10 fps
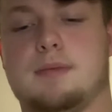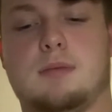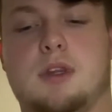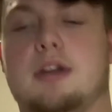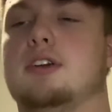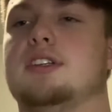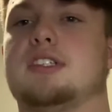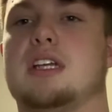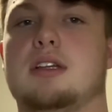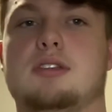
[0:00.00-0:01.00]
There's
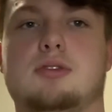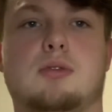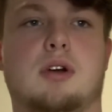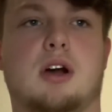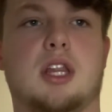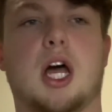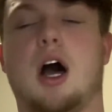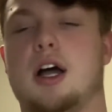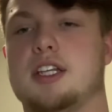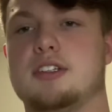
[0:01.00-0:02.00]
kids who are on the
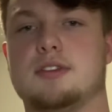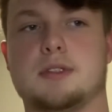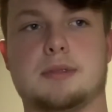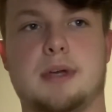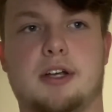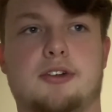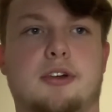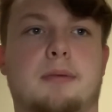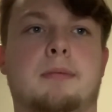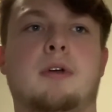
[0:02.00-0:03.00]
autism
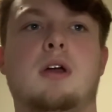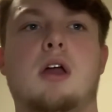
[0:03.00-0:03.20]
spectrum,